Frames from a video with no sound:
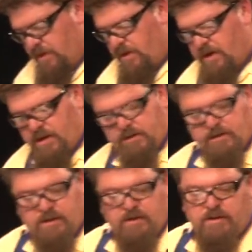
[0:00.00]
ingredients.
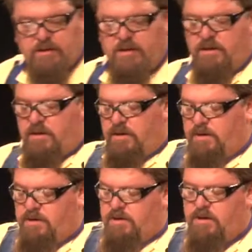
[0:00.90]

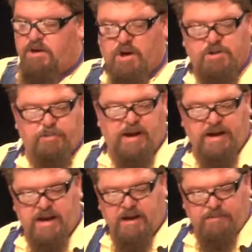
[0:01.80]
Crushed
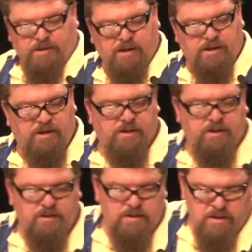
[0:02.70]
pineapple.
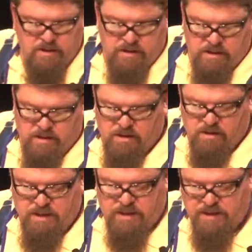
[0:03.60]
Oh,
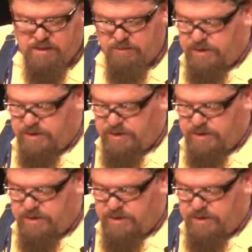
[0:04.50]
I like the